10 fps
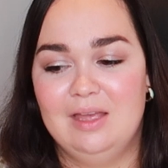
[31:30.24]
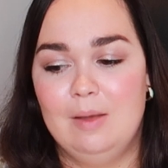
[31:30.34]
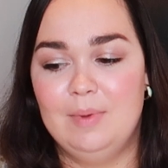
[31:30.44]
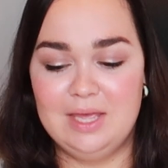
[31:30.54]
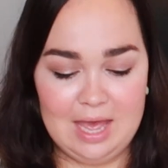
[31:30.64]

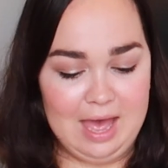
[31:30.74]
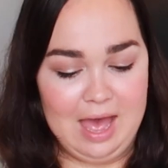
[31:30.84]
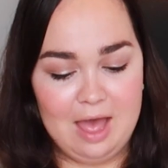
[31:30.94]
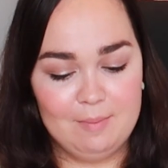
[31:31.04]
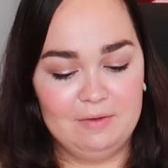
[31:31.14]
But yeah,
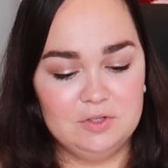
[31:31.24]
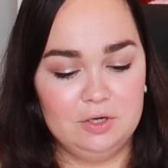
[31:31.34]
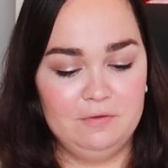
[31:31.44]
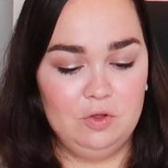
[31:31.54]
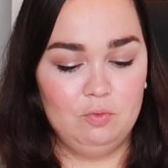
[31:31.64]
I've done
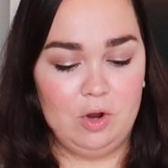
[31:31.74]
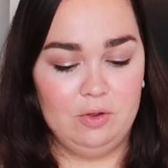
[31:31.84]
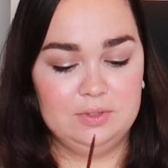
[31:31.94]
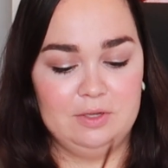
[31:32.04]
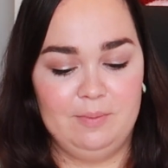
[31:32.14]
a few
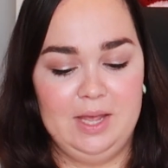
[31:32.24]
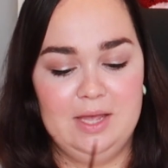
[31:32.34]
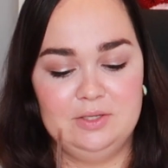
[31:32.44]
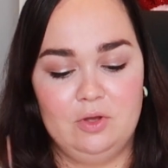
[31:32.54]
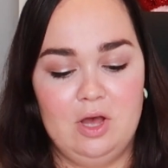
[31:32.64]
rows of my
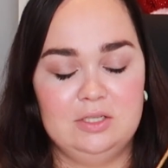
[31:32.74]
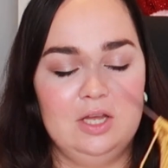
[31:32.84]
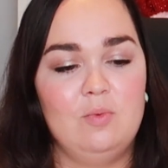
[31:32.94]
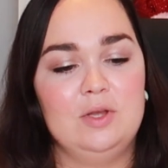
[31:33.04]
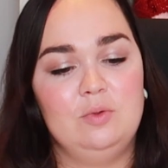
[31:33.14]
Hazel
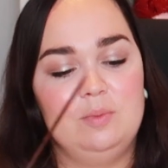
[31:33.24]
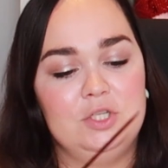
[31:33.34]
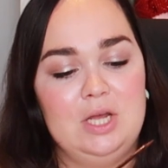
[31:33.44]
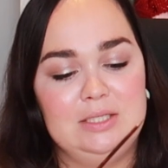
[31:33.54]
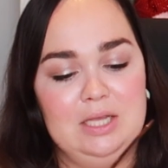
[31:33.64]
cardigan whilst we've been
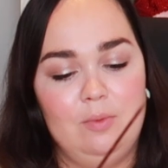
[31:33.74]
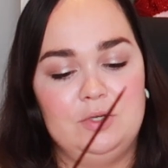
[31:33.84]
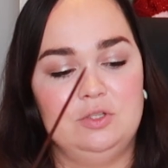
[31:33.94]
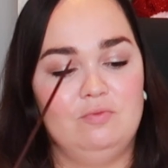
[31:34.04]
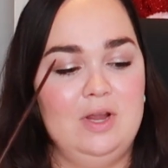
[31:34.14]
chatting,
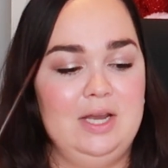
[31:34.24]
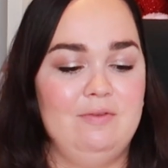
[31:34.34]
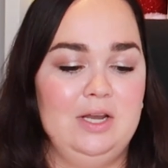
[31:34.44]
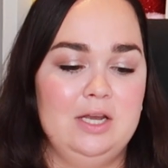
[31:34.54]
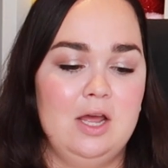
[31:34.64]
which is really,
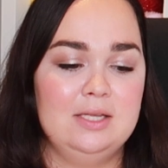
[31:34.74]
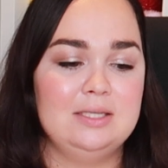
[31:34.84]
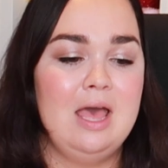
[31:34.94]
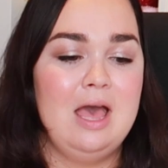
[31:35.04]
really nice.